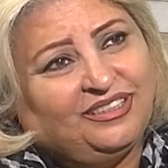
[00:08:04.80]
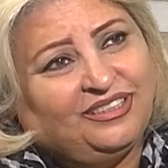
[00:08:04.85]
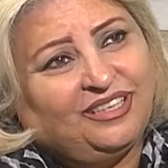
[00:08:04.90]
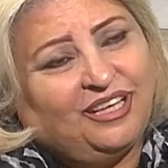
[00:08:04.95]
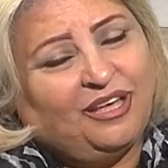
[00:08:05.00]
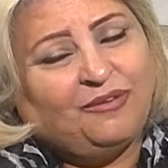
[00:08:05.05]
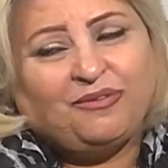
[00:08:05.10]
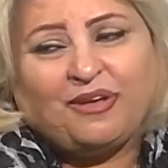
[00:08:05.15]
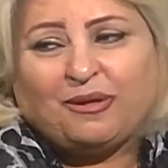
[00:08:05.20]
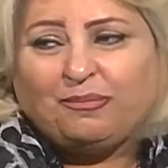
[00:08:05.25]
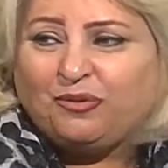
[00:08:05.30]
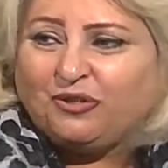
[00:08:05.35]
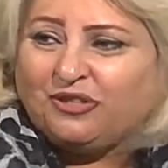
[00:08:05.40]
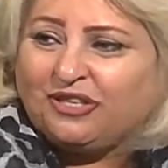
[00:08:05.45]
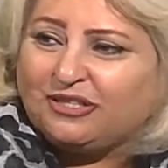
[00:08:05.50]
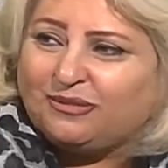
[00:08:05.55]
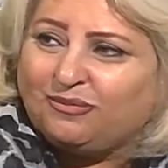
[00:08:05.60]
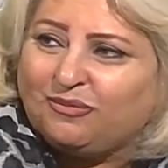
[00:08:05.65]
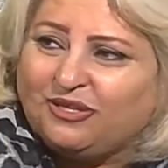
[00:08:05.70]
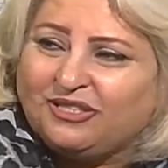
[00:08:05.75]
If I put a
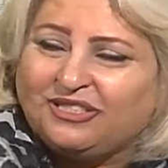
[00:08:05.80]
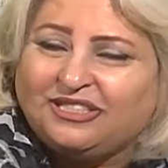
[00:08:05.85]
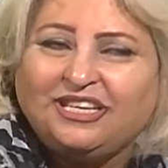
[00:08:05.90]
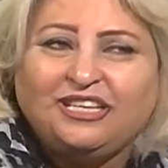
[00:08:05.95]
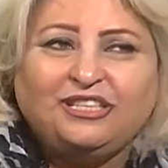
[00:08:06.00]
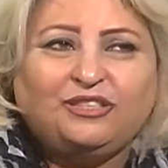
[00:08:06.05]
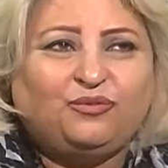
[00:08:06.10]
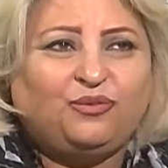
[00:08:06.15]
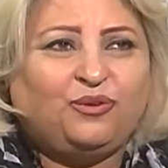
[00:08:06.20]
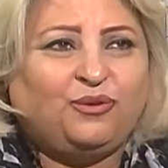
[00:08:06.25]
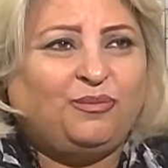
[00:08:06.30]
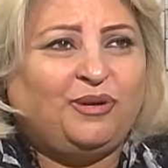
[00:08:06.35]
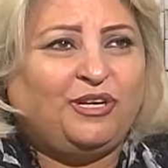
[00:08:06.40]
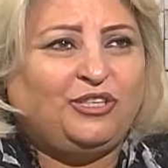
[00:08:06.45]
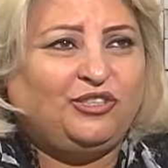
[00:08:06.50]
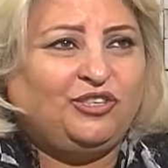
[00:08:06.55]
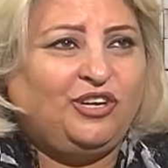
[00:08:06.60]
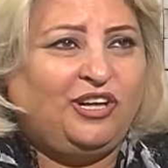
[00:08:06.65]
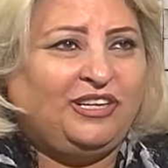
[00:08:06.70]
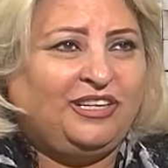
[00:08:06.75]
small stage for my
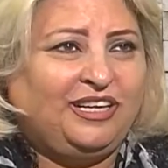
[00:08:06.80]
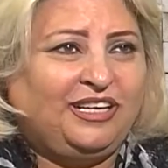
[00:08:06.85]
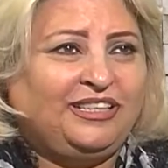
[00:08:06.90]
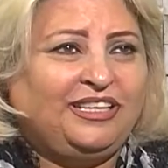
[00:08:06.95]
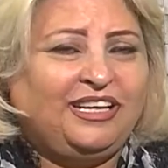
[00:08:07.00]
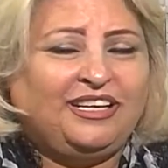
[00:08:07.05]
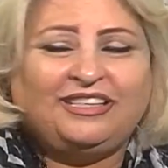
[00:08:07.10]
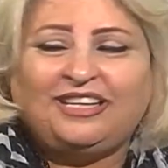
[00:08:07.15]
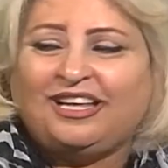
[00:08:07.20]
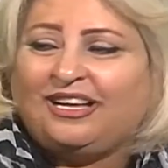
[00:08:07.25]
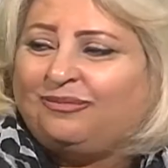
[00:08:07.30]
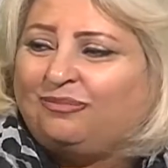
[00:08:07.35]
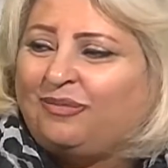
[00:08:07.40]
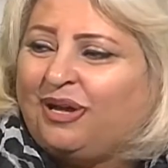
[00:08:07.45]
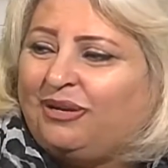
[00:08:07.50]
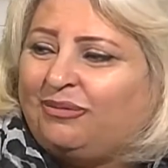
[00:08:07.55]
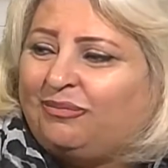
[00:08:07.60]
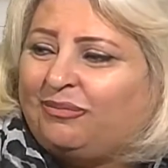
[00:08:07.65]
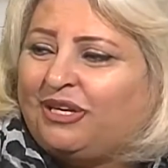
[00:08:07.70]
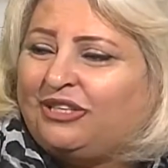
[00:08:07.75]
child and I tell
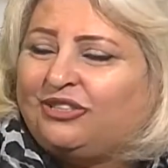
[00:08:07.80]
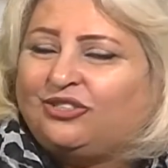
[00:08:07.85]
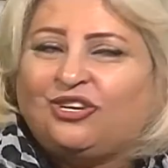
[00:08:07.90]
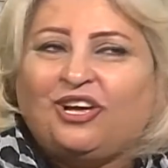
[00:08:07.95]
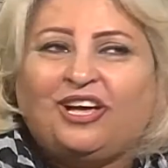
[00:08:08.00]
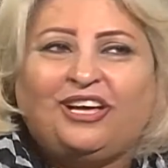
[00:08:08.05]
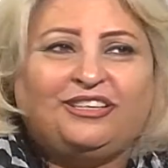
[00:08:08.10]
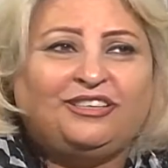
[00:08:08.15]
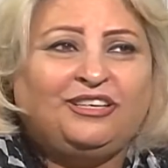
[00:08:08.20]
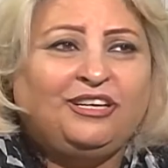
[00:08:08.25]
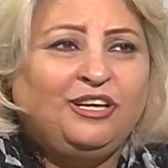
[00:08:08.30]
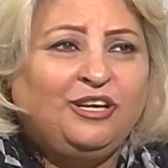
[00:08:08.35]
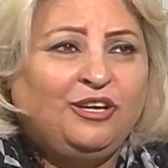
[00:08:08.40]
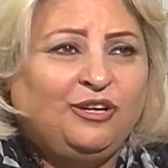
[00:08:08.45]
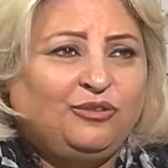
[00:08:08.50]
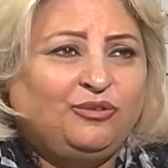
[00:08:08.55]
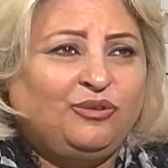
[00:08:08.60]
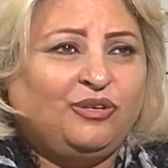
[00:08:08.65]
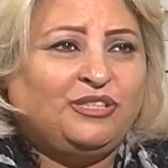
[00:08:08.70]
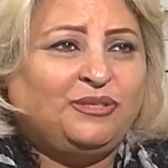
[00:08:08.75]
my child
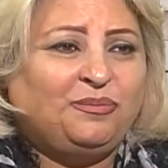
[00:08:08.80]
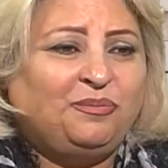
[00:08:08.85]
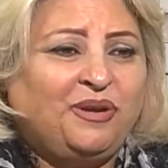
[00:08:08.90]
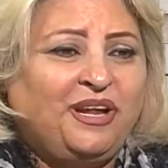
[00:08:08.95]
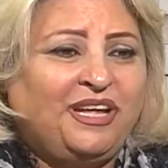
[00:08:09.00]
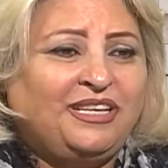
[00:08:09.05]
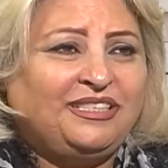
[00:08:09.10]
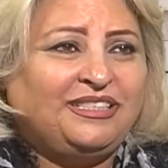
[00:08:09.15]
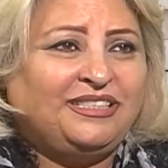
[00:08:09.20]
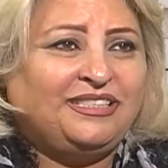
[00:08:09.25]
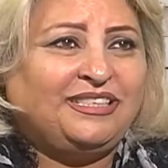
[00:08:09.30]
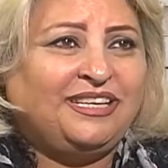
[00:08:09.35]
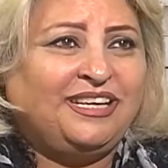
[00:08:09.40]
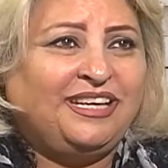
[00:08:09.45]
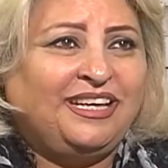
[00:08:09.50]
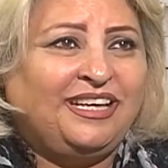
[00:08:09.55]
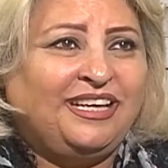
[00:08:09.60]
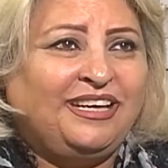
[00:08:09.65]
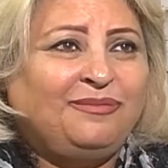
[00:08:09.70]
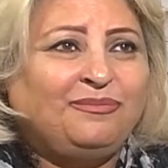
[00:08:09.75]
to express
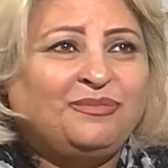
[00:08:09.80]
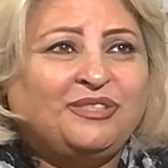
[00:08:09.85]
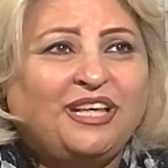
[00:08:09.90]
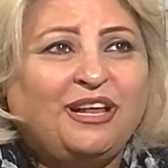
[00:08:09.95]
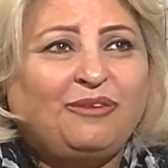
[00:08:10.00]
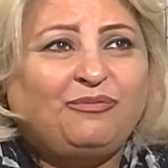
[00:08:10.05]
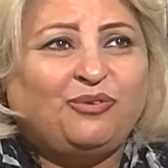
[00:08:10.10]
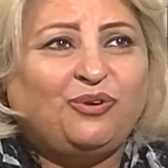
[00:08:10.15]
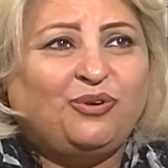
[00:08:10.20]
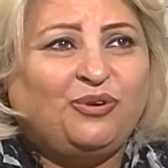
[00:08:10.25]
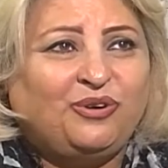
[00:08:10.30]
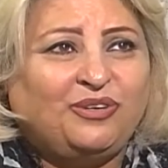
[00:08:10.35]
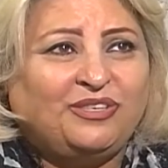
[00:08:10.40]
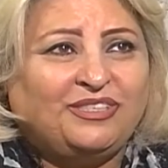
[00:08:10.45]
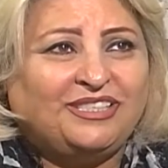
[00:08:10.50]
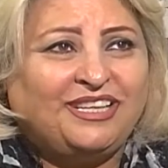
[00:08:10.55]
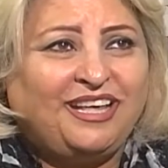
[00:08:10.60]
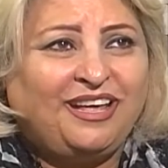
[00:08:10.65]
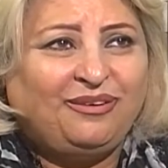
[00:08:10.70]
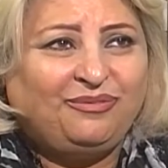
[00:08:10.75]
himself or
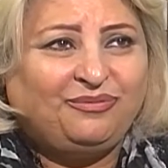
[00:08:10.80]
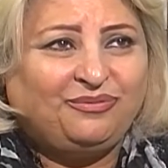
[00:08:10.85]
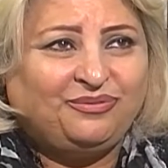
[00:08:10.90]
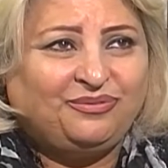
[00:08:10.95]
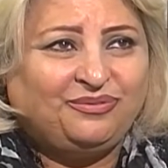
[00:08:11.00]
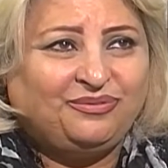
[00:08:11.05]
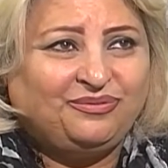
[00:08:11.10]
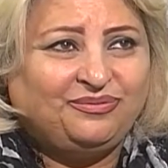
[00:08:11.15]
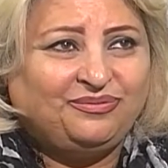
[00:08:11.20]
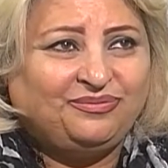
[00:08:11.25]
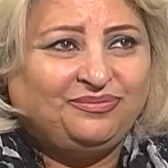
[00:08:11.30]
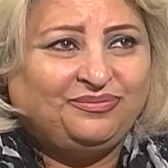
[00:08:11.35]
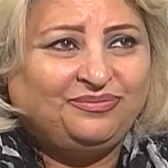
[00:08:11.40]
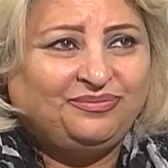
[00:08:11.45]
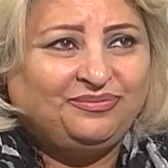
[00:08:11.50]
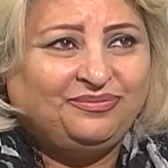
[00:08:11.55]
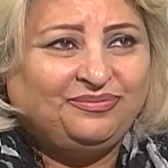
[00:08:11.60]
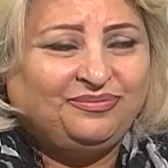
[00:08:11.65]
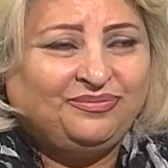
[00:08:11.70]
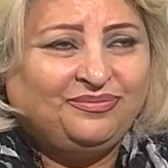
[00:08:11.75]
herself,
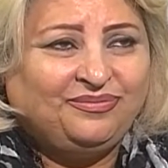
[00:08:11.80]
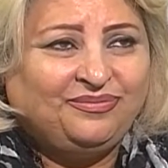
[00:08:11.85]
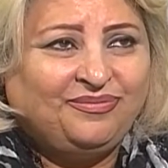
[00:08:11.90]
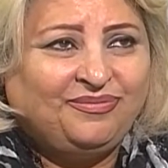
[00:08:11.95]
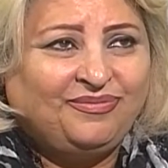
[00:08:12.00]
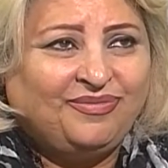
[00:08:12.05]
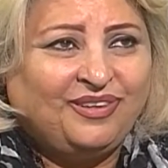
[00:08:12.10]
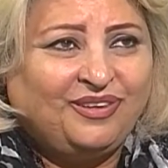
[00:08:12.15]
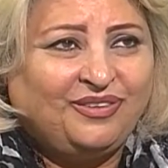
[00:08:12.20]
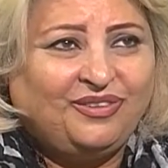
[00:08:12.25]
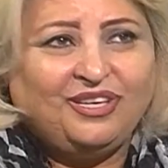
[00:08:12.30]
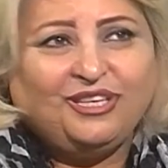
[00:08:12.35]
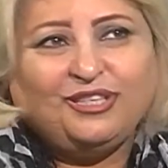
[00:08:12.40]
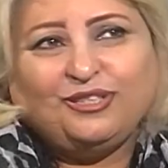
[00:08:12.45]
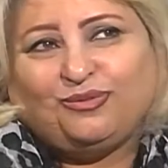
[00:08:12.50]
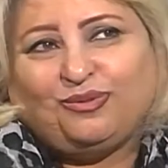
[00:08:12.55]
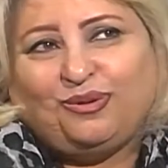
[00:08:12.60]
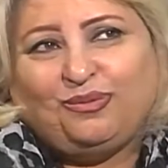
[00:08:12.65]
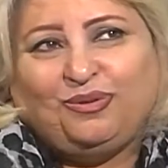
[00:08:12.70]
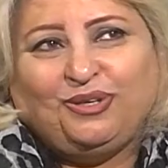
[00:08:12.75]

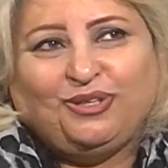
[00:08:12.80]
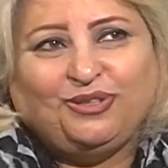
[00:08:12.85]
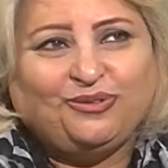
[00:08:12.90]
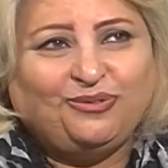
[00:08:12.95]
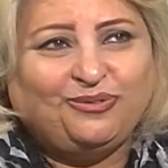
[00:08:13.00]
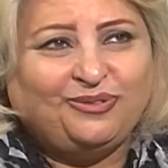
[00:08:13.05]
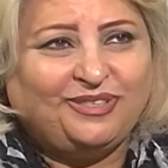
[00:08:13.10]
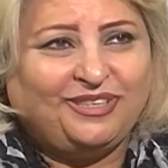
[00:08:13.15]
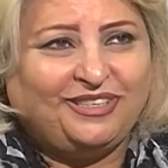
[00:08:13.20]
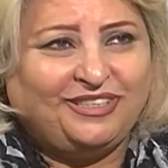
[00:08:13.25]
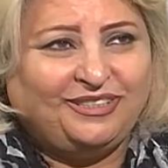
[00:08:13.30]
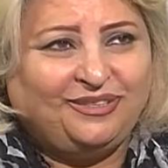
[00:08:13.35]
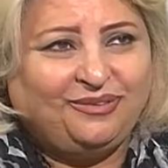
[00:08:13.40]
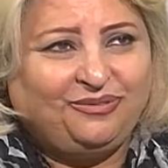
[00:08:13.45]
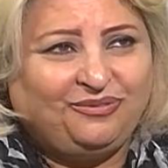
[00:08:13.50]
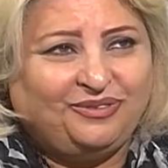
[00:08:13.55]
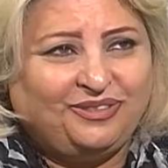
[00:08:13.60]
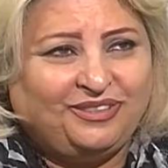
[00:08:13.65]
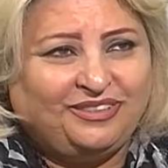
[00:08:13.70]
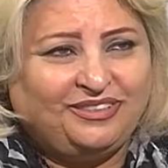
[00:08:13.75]
things will be totally
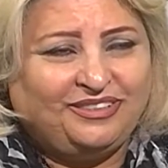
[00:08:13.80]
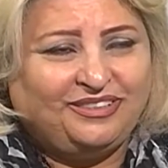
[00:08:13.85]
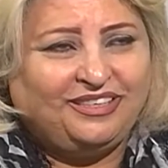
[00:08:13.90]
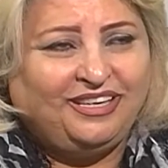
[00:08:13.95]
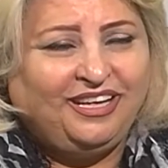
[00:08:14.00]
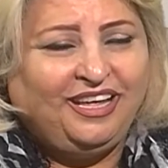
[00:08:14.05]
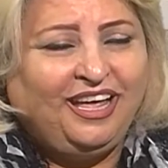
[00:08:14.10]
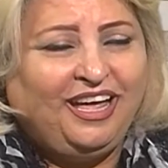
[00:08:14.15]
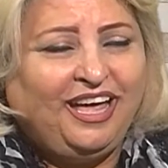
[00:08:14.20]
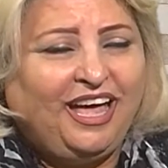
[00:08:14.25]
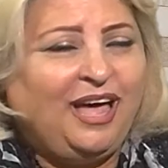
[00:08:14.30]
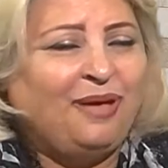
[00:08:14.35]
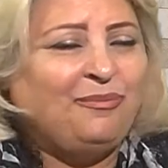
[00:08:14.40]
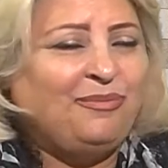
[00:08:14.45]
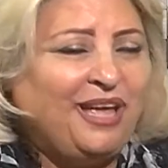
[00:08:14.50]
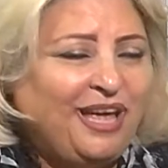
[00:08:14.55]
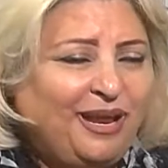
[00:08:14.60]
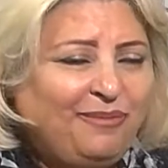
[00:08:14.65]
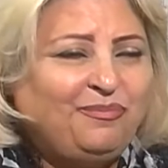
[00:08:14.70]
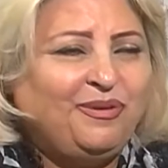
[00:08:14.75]
different. I'm
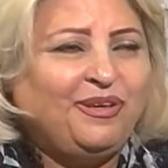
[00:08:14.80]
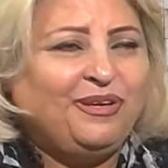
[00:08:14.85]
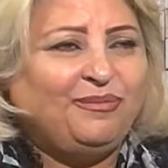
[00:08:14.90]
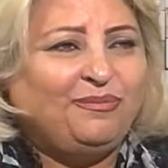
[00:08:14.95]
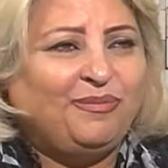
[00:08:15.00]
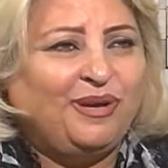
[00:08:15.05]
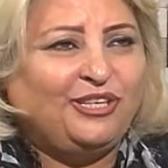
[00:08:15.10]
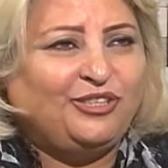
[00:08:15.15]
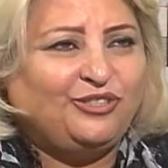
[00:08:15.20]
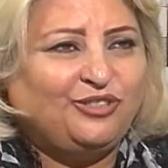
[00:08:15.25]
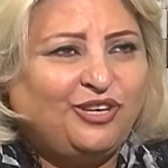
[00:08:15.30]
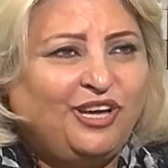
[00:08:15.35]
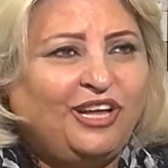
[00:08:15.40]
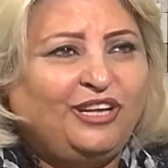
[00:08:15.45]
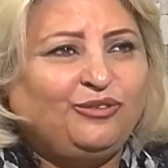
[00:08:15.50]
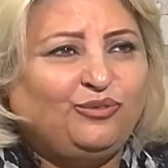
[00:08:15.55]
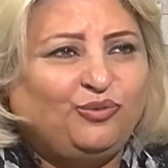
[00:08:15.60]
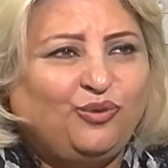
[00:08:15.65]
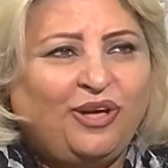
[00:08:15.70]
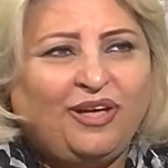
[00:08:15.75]
helping my
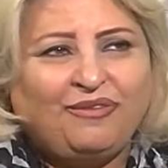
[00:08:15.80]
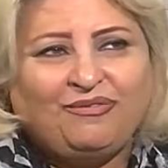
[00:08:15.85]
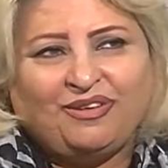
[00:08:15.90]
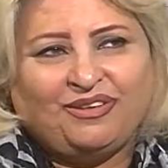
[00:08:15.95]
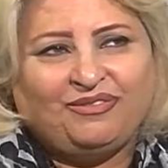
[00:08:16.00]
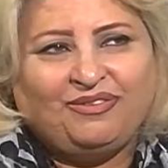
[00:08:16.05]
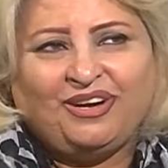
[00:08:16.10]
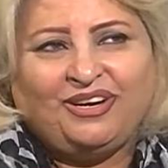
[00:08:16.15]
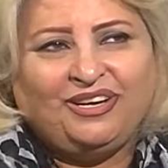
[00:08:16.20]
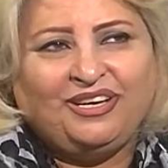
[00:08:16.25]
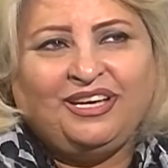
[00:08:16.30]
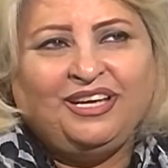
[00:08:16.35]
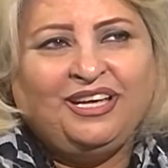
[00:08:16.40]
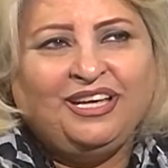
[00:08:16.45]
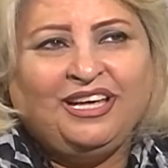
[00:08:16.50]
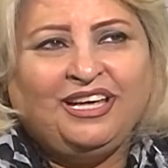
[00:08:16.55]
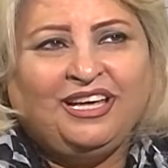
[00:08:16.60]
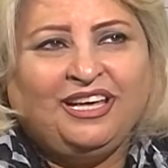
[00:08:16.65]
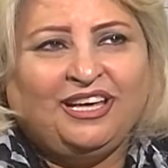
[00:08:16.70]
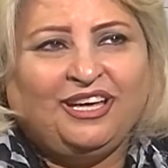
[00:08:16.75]
child to have a
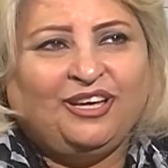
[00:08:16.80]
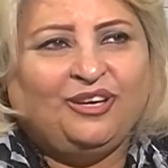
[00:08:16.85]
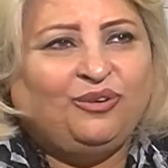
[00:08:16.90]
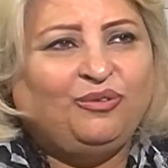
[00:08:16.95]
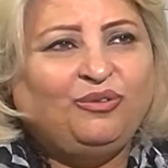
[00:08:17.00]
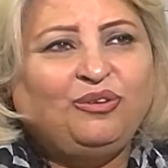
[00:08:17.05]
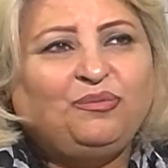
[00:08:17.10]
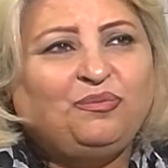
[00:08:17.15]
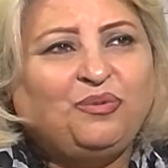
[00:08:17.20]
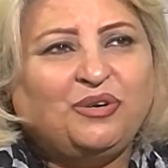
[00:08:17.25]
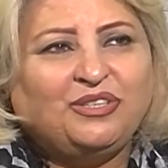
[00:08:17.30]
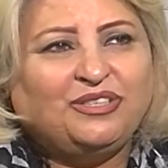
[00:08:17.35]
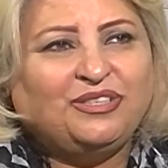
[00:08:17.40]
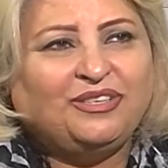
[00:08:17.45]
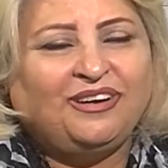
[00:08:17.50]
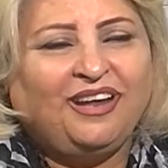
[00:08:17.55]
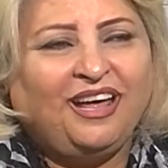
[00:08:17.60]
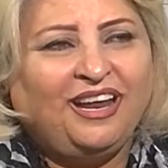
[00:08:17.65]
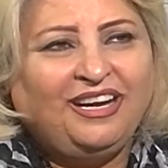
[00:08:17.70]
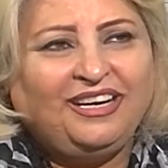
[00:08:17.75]
good
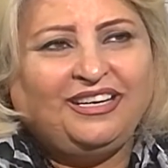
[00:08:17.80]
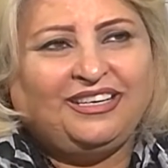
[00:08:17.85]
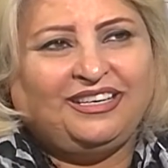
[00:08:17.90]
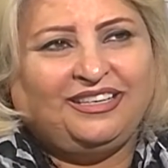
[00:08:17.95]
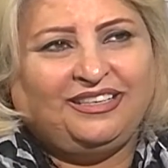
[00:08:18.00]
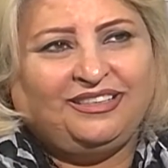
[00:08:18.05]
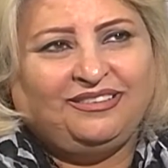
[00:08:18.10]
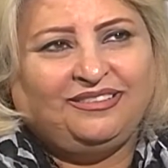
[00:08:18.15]
personality.